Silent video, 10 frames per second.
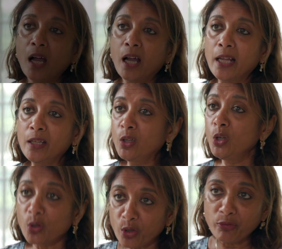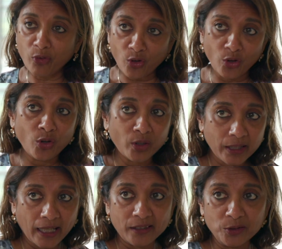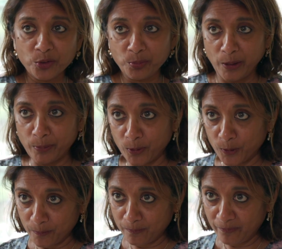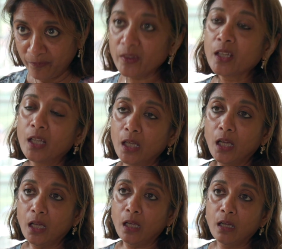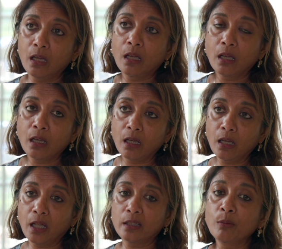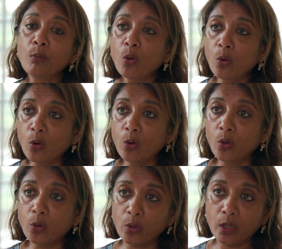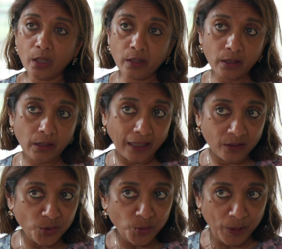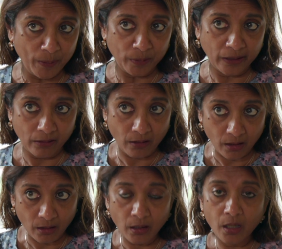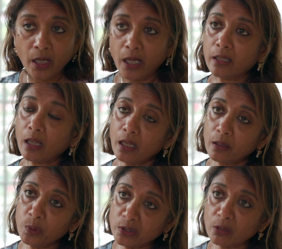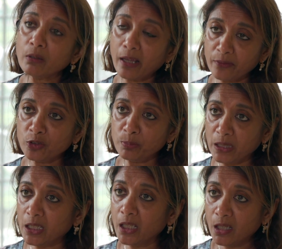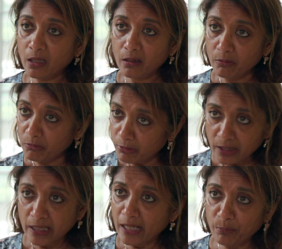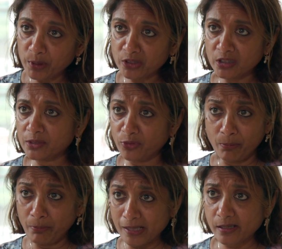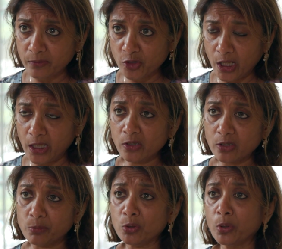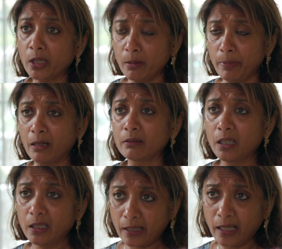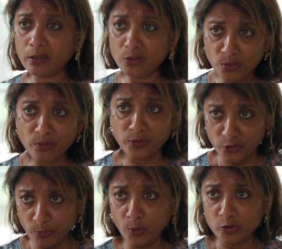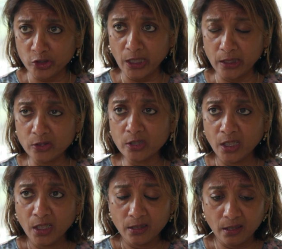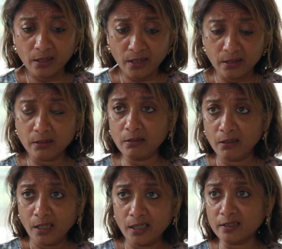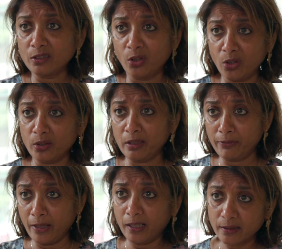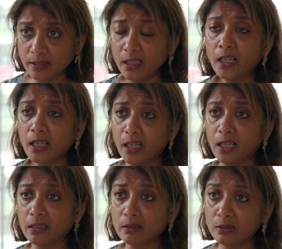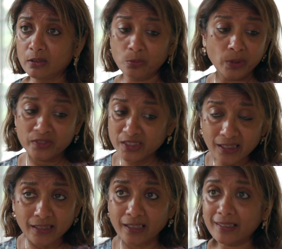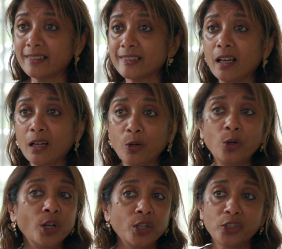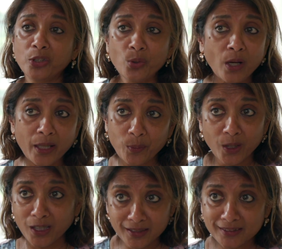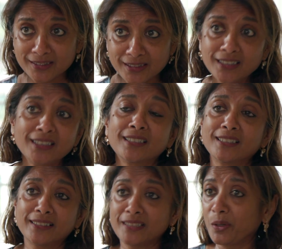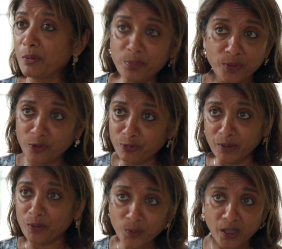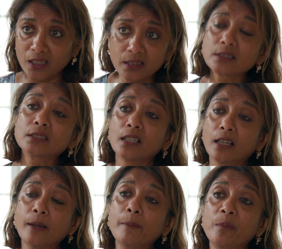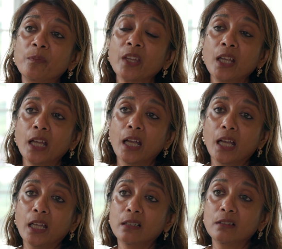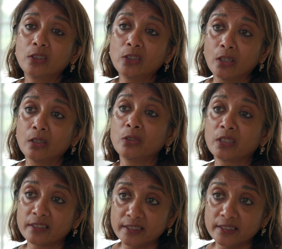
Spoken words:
I look for can-do people, and the more can-do people there are, and we don't have to be really ambitious for massive change. I'm talking about can-do for small change that then has a knock-on effect, and we've seen that. That's how QI works. That's how improvement works. And you know, you can